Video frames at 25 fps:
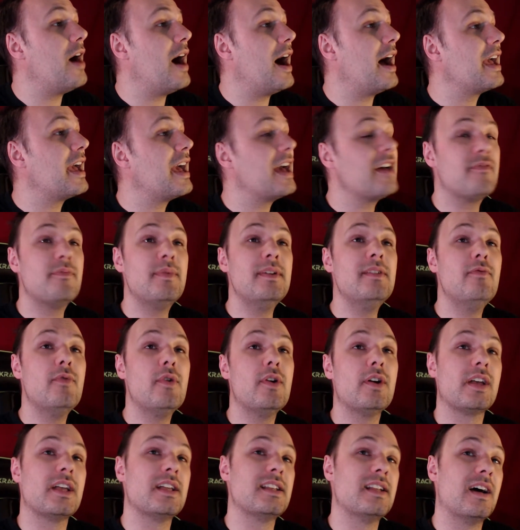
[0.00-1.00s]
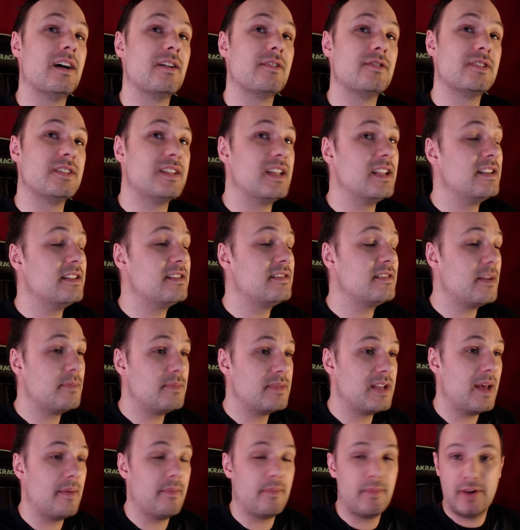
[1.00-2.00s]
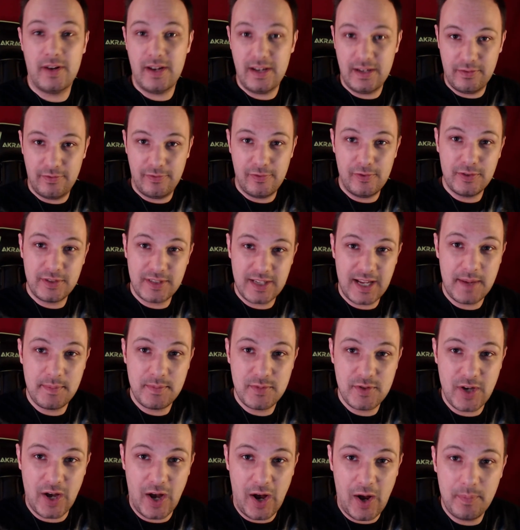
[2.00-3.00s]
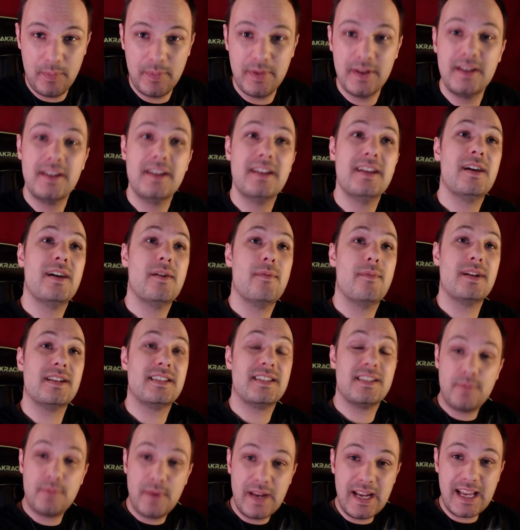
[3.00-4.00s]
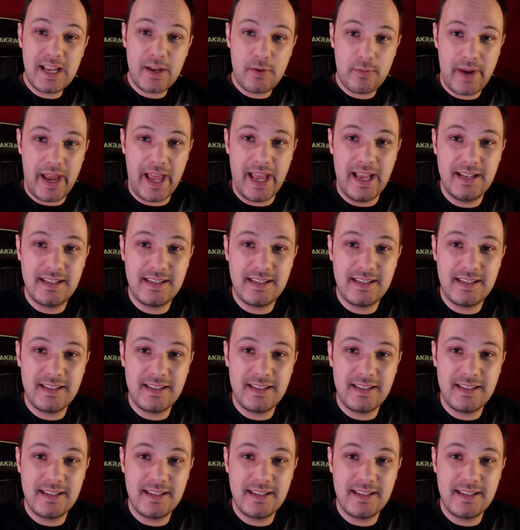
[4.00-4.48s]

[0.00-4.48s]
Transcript: I have been working now since September at a full-time job, which is really great.